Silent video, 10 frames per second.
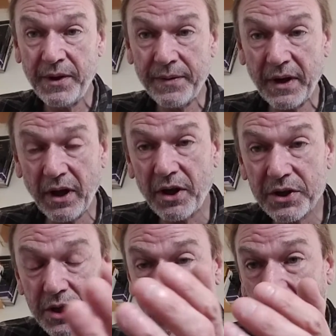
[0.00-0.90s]
The
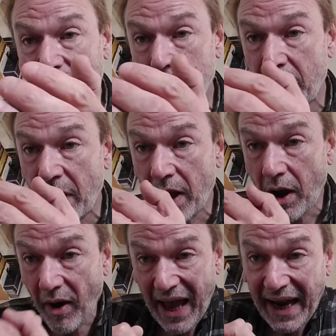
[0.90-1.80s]
last time
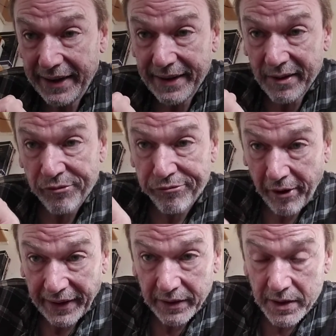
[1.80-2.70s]
I had a
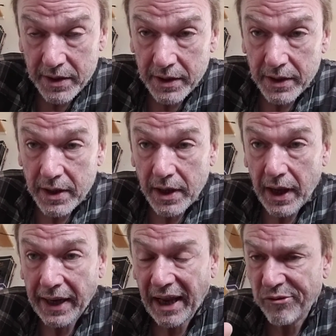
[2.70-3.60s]
friend
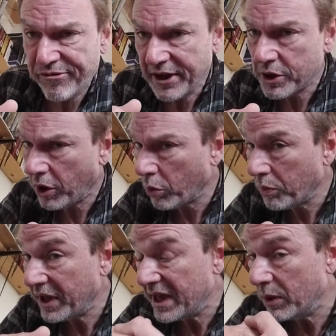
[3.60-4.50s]
and that friend told
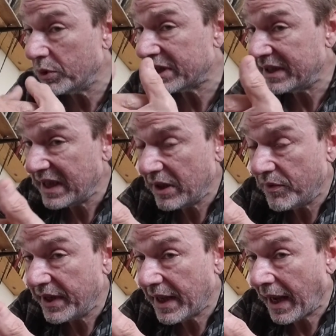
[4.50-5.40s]
me he was
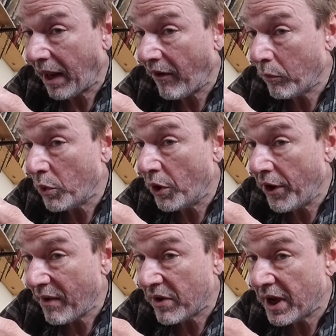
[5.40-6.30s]
leaving and I would
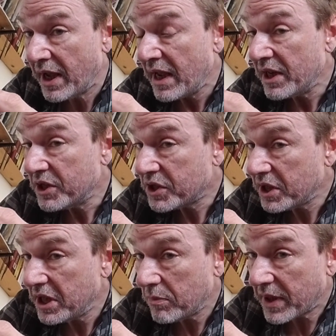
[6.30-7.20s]
never see
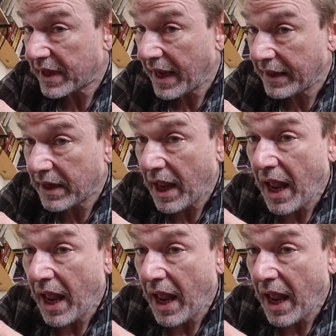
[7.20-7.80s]
him again,